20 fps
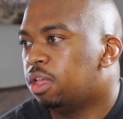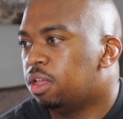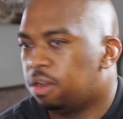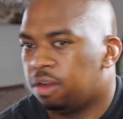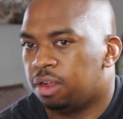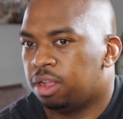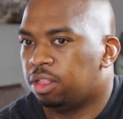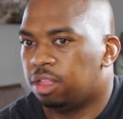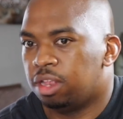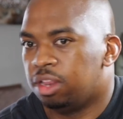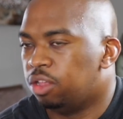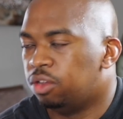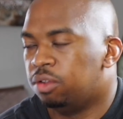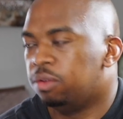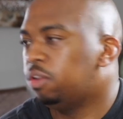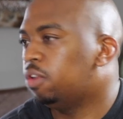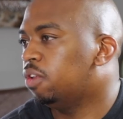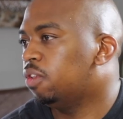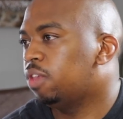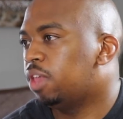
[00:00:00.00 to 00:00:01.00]
Right, and you don't
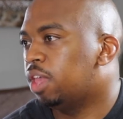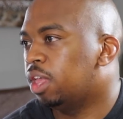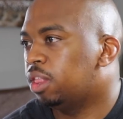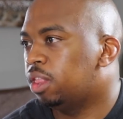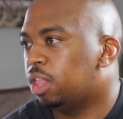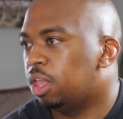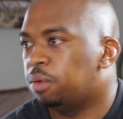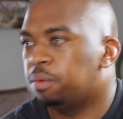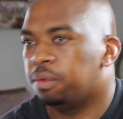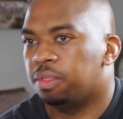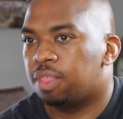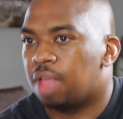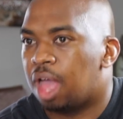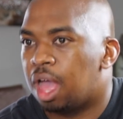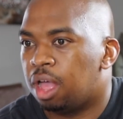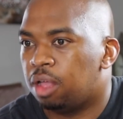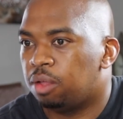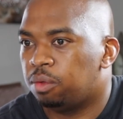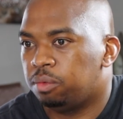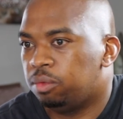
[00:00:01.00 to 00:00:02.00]
just get there
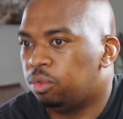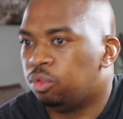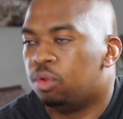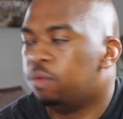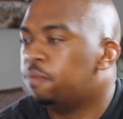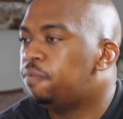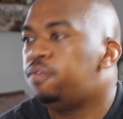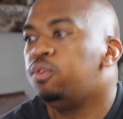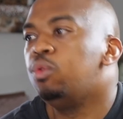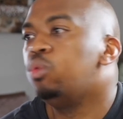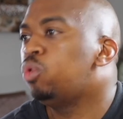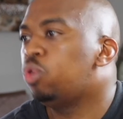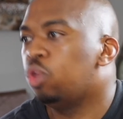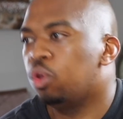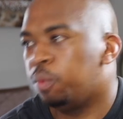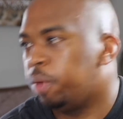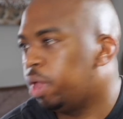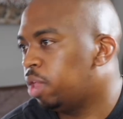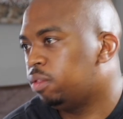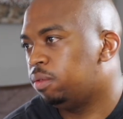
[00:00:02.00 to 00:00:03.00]
you don't fluke your
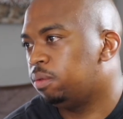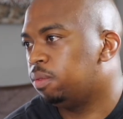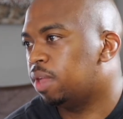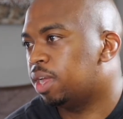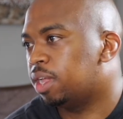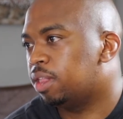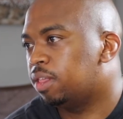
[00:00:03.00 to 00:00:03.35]
way to that.